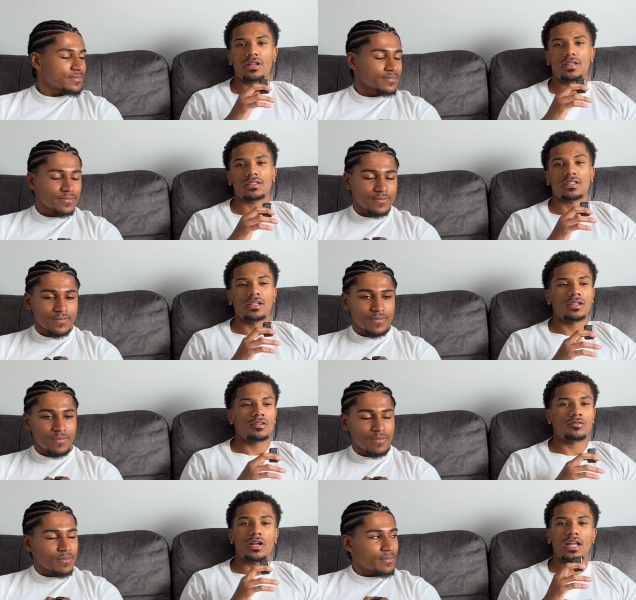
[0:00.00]
Speaker 1: in this
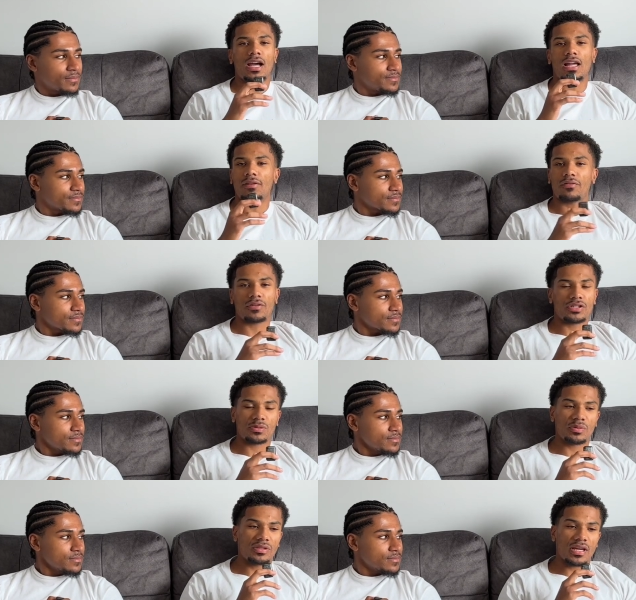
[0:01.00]
really high level friendship
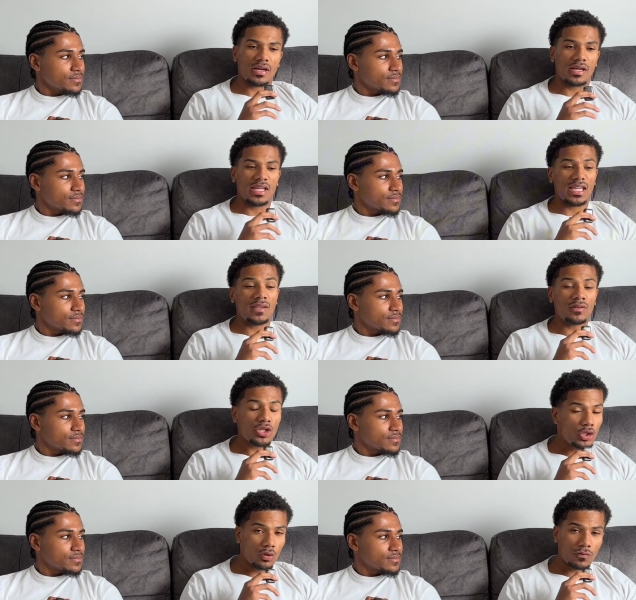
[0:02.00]
group yet, even in
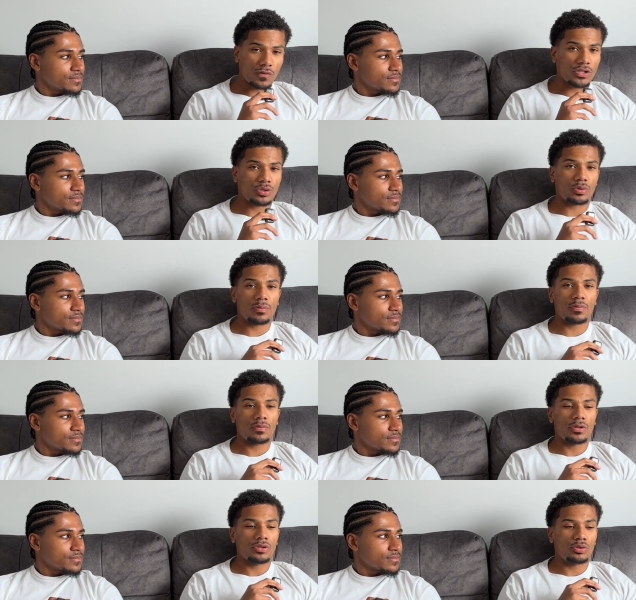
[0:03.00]
your friendship group,
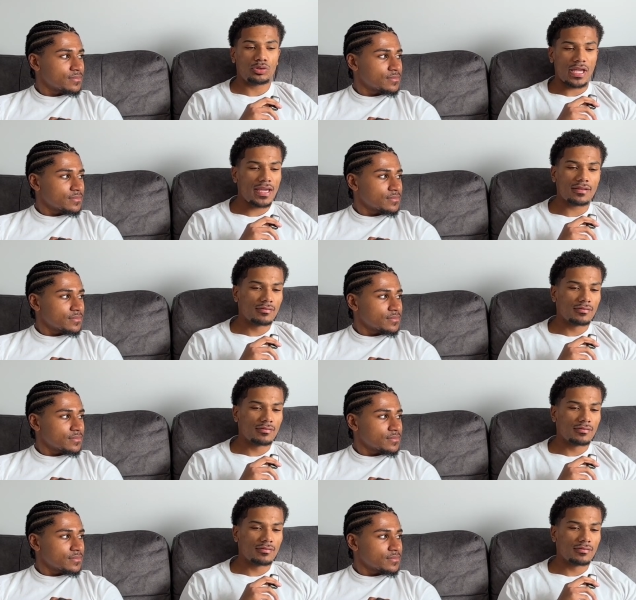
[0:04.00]
take